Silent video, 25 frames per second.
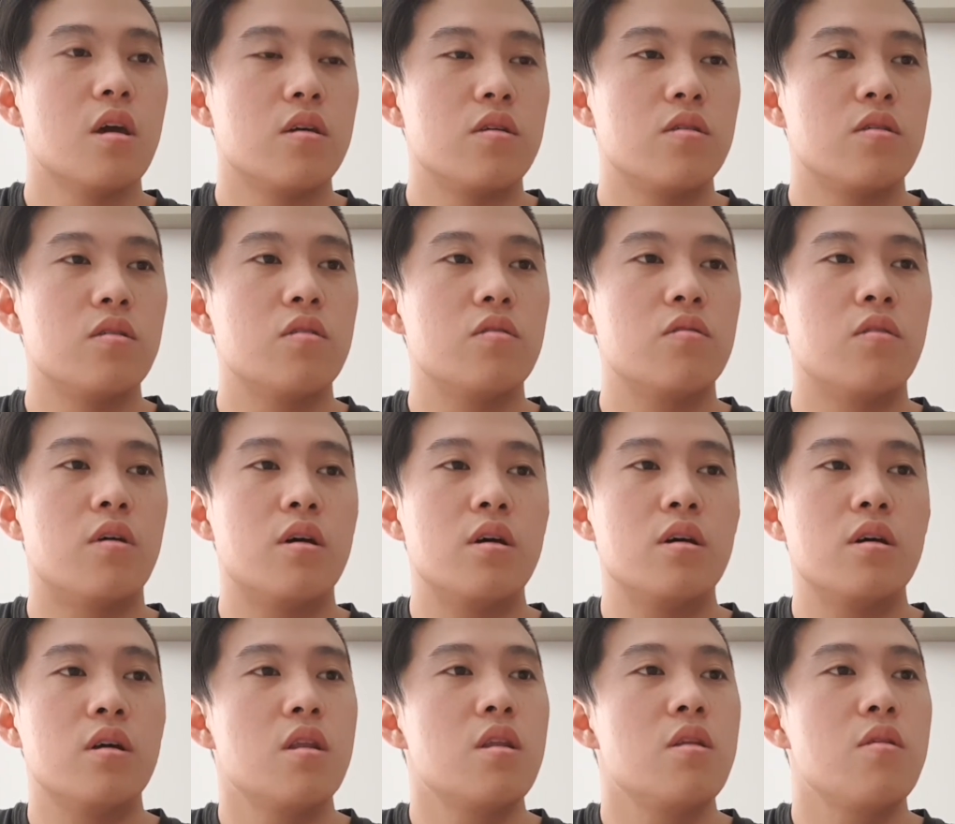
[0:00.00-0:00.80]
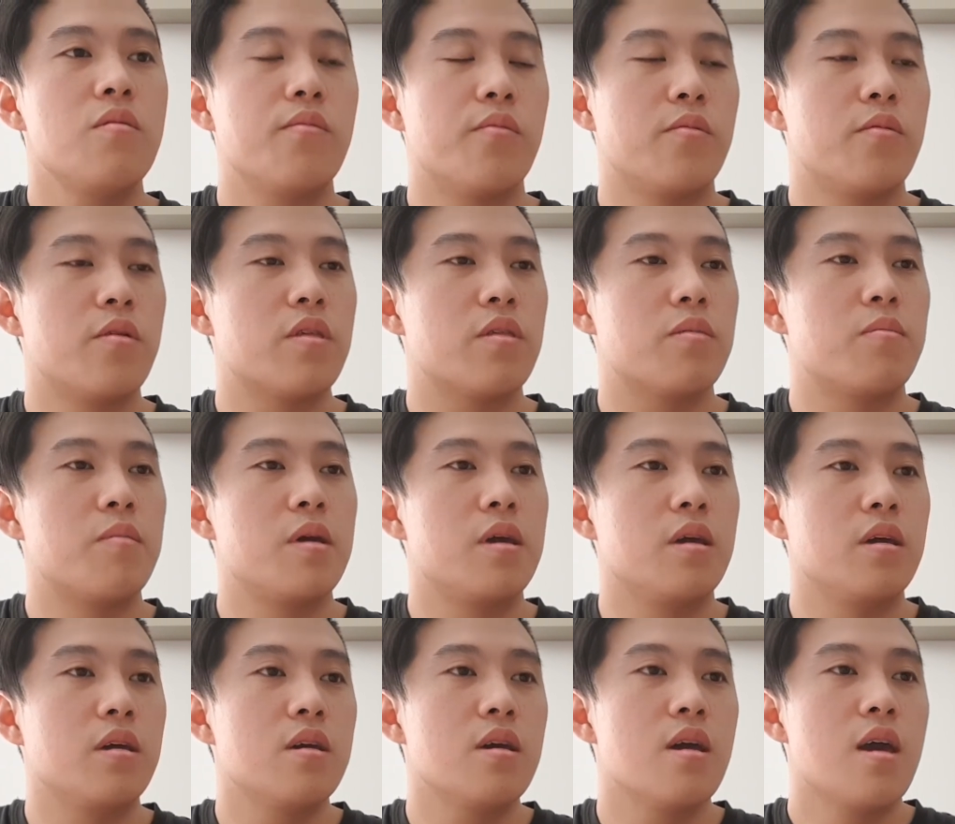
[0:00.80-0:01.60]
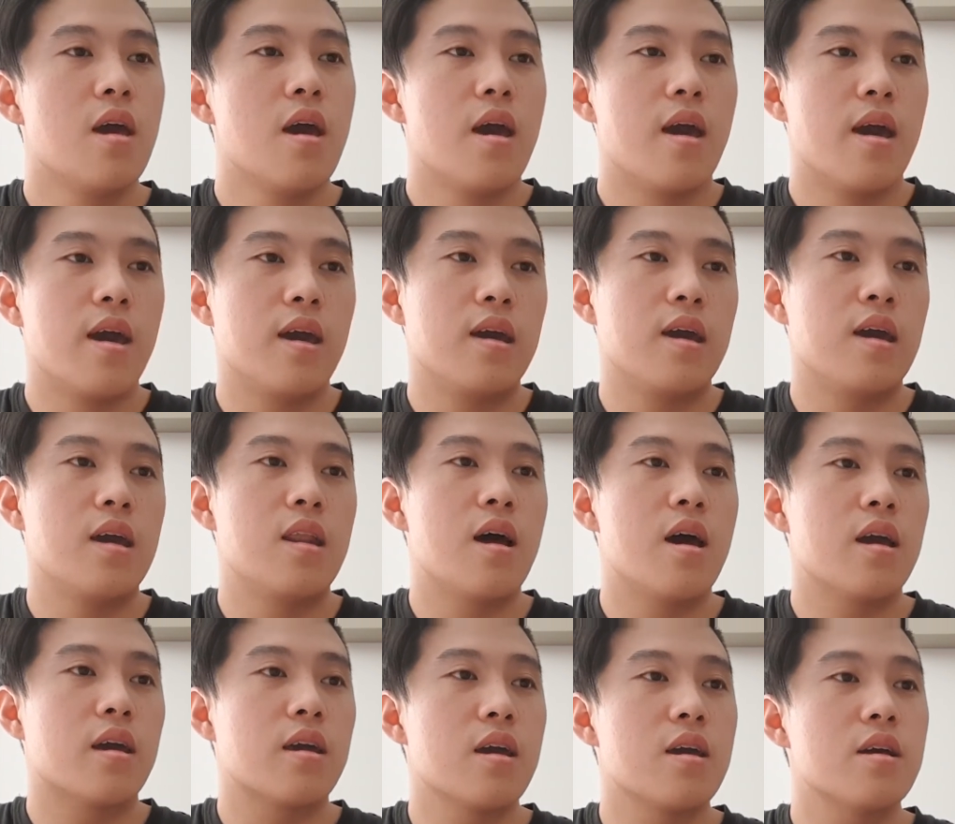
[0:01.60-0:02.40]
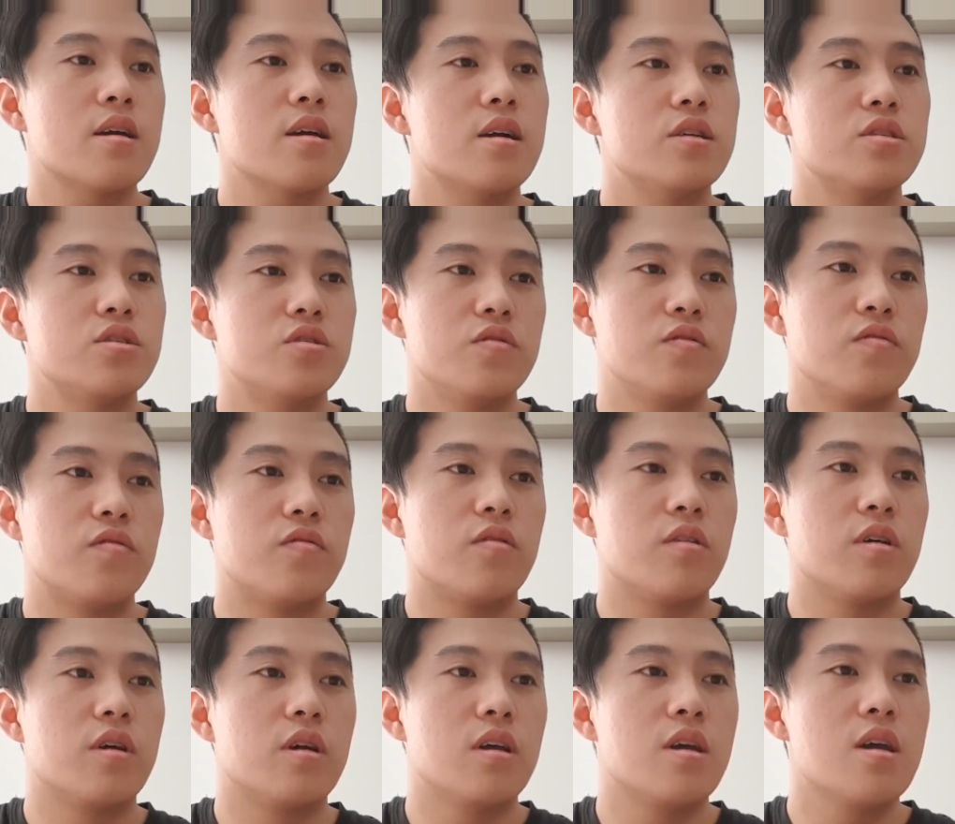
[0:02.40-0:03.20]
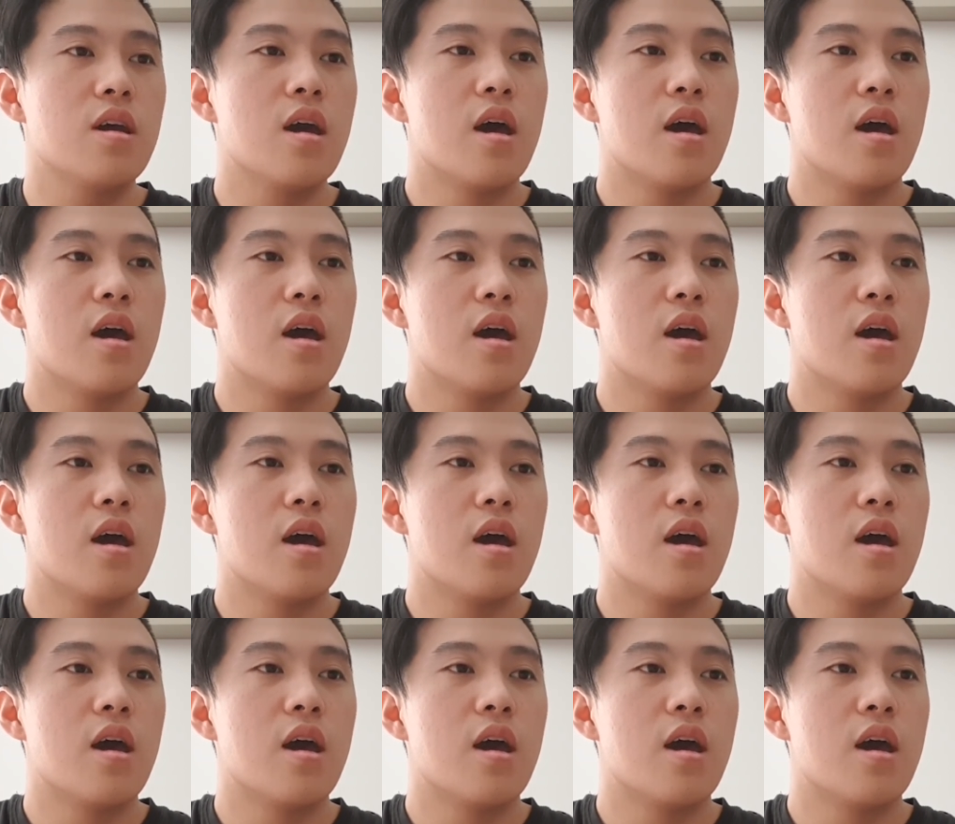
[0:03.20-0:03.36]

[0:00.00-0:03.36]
You run with me, and I can cut you free